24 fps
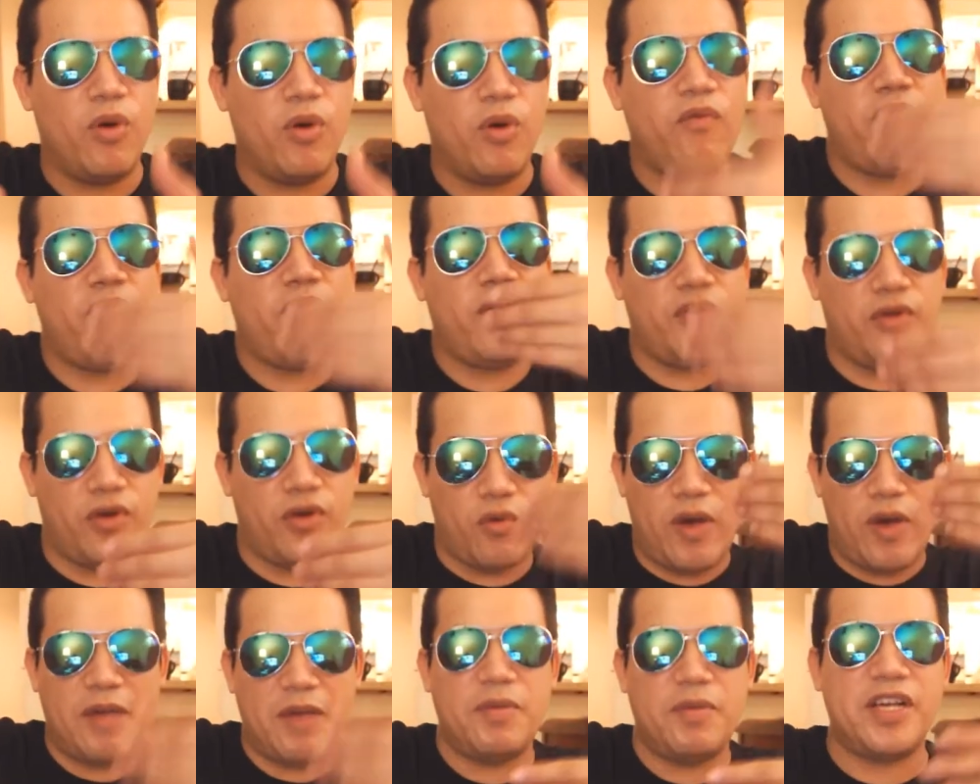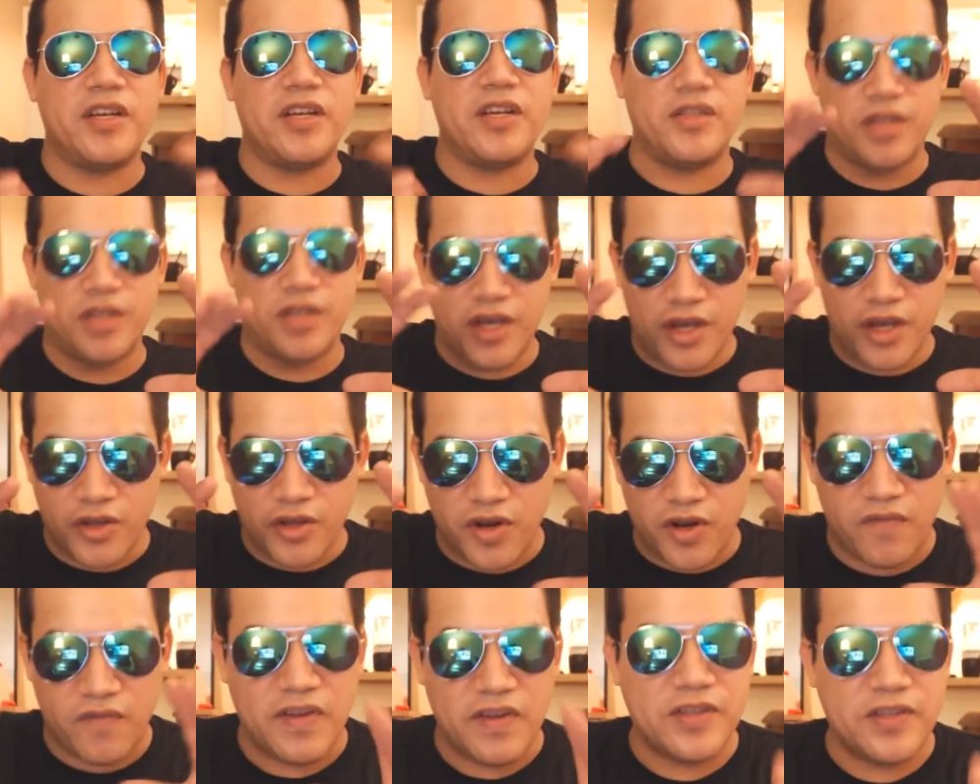more further away, because
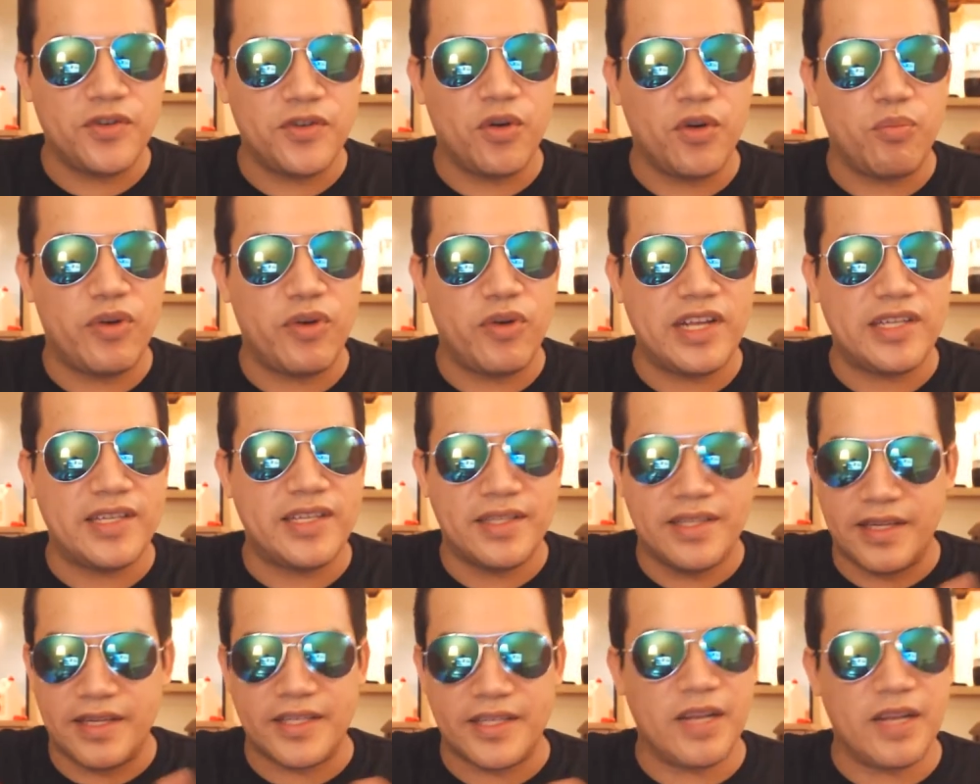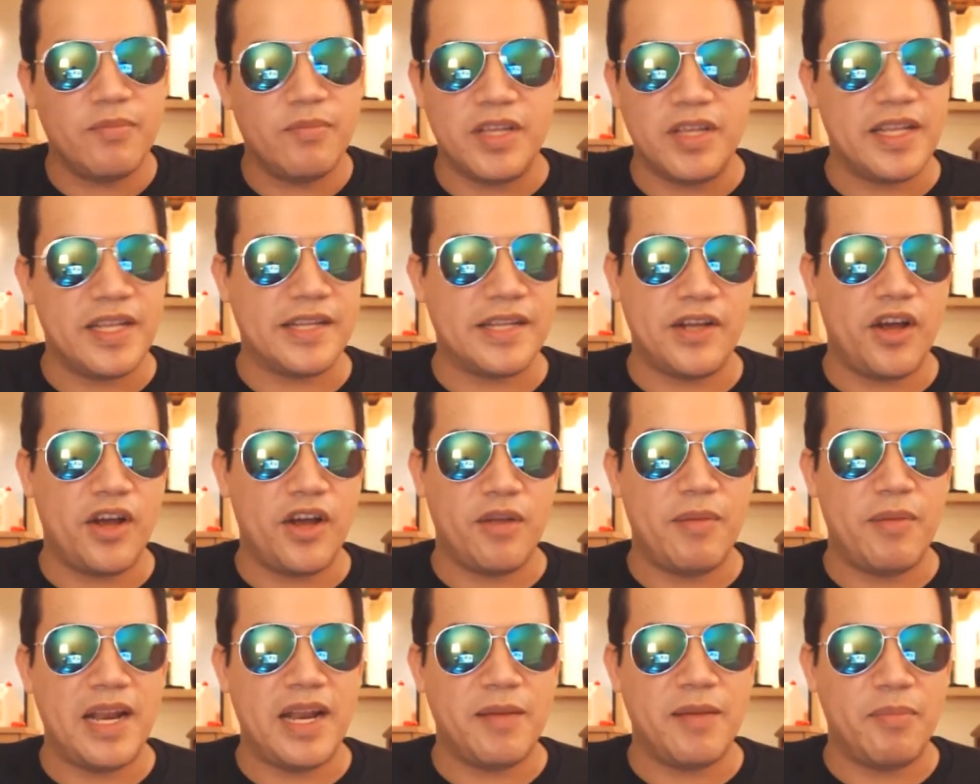your physical presence is something that's
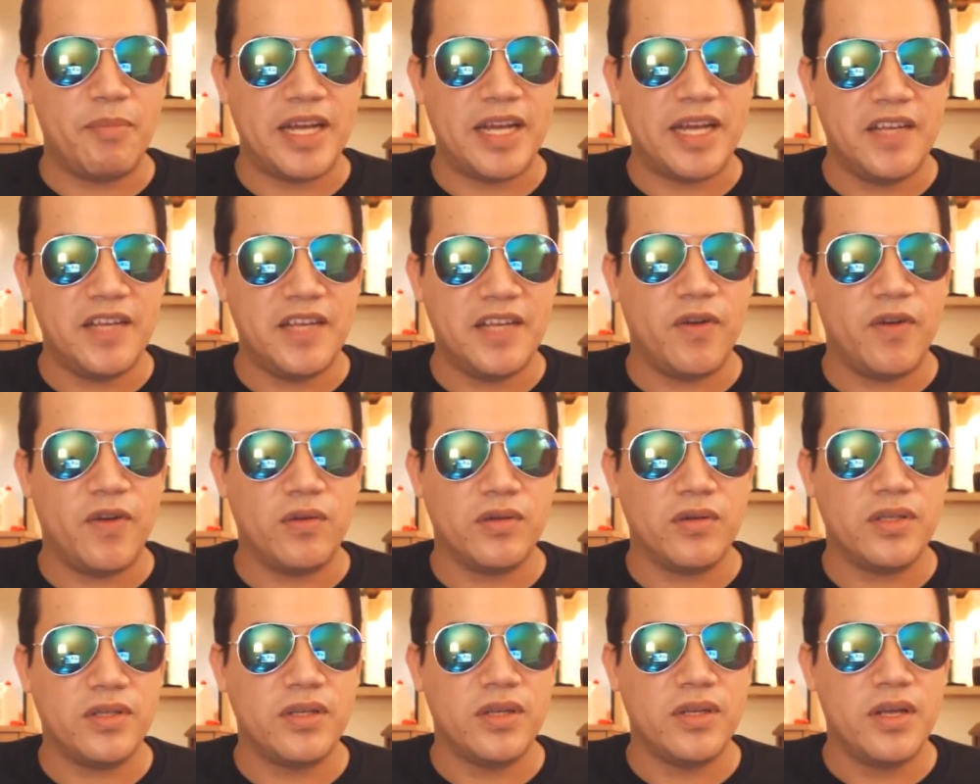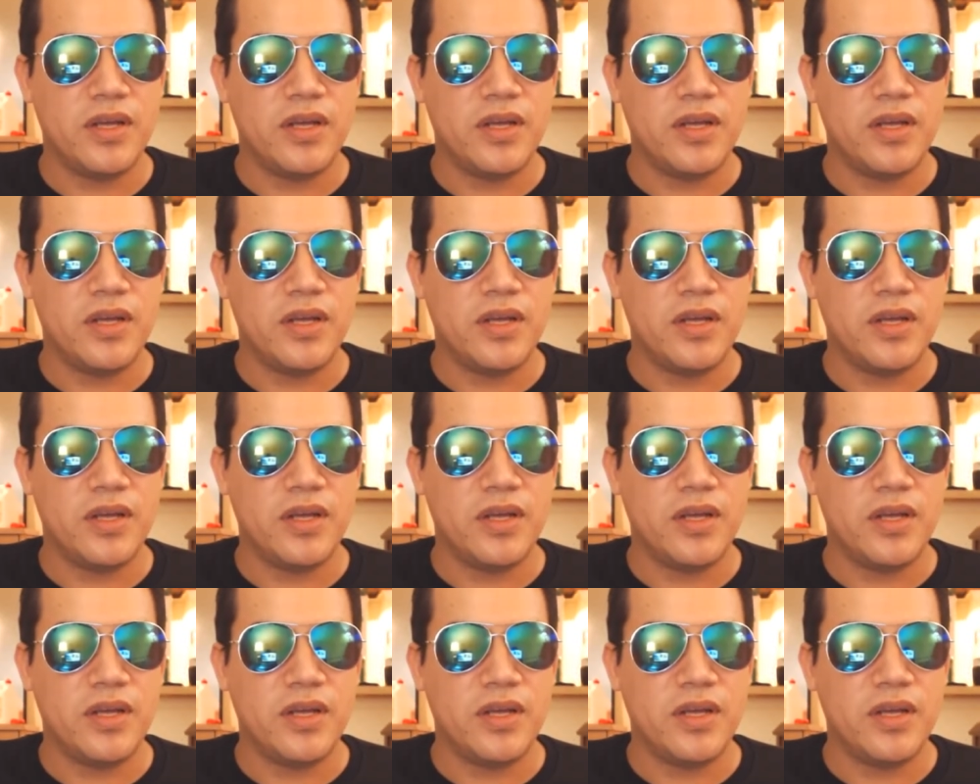automatic by default,